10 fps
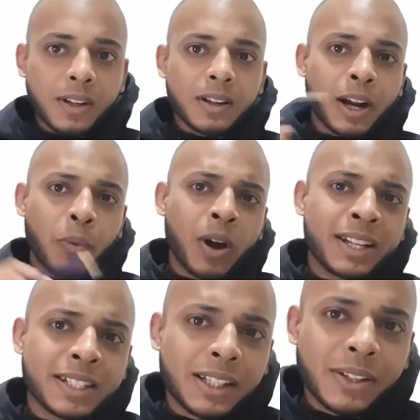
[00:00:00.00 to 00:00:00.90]
Now, what
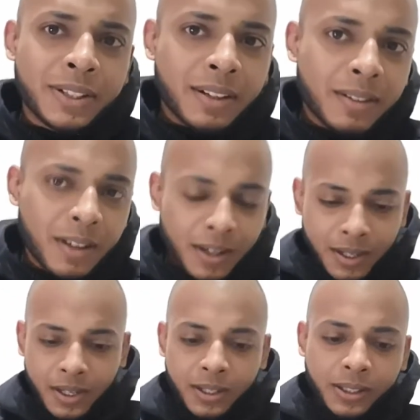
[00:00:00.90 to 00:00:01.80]
is gluten?
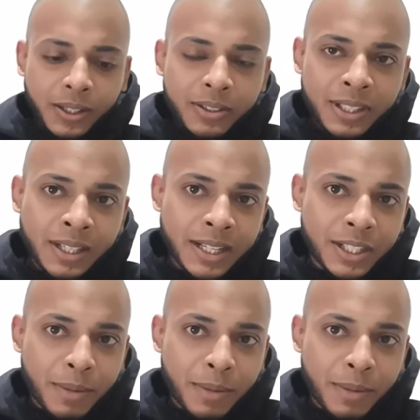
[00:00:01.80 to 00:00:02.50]
Gluten is